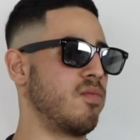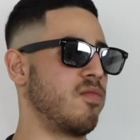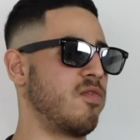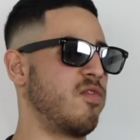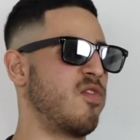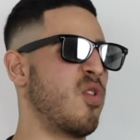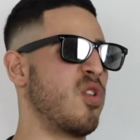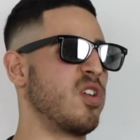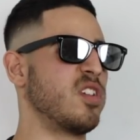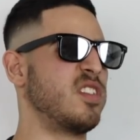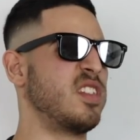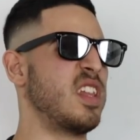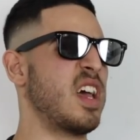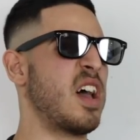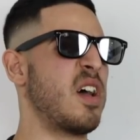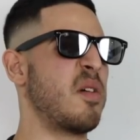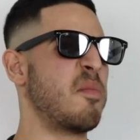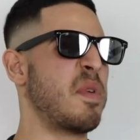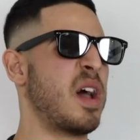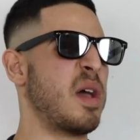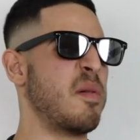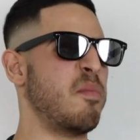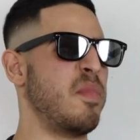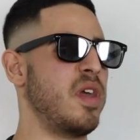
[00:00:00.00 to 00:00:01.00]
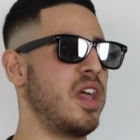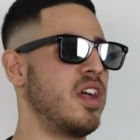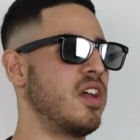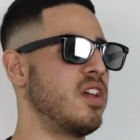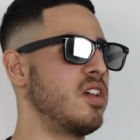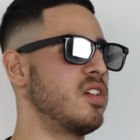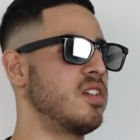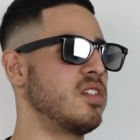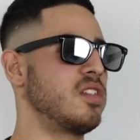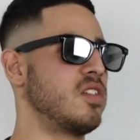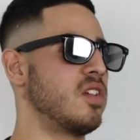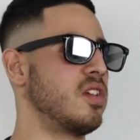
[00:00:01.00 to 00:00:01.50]
forced down by
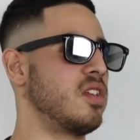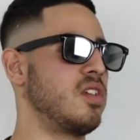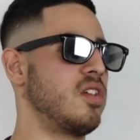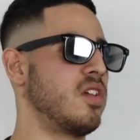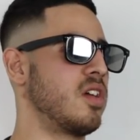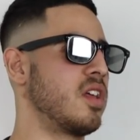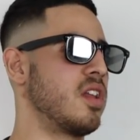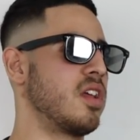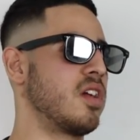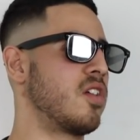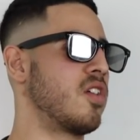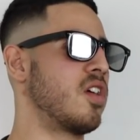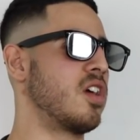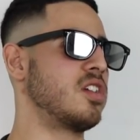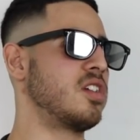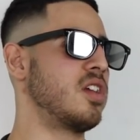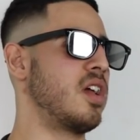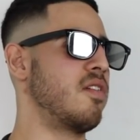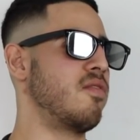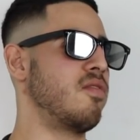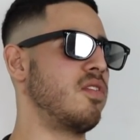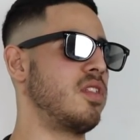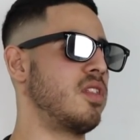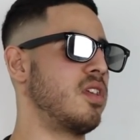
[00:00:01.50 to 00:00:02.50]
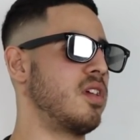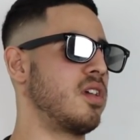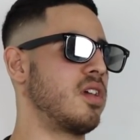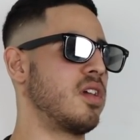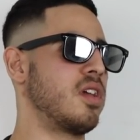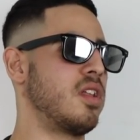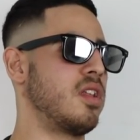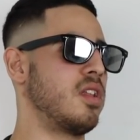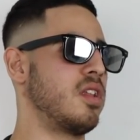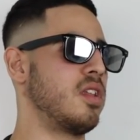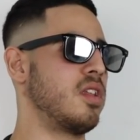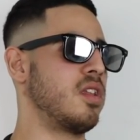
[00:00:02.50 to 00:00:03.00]
barriers you're, you're going to crush
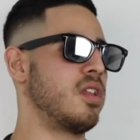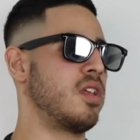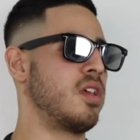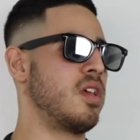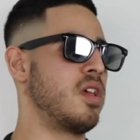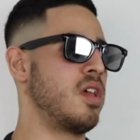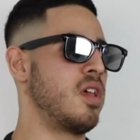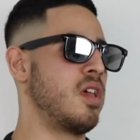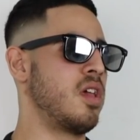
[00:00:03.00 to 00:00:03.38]
everything and